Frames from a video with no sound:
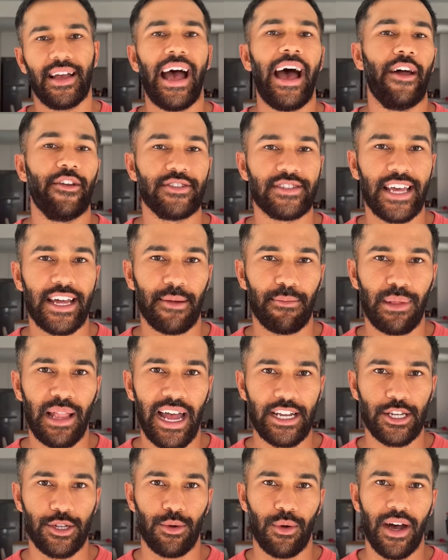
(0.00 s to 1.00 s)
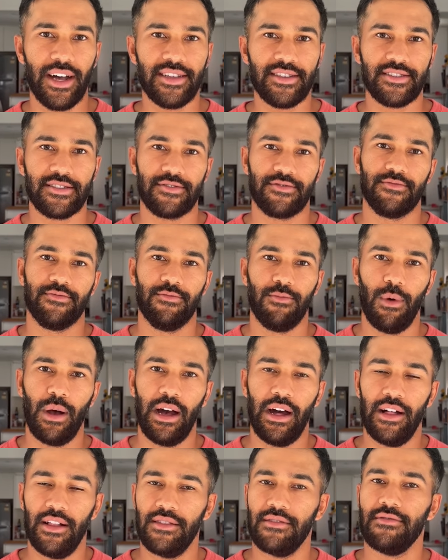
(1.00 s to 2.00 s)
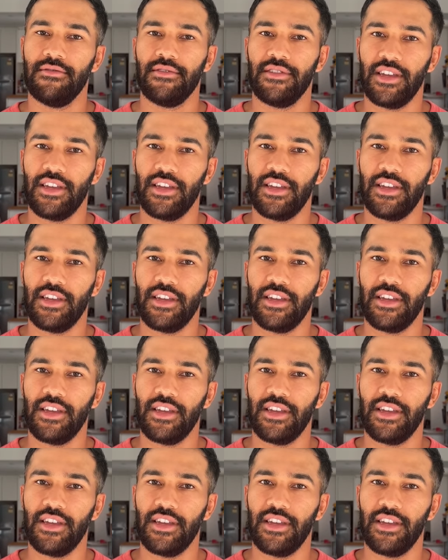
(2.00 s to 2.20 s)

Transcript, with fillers: How does that apply to us? Well,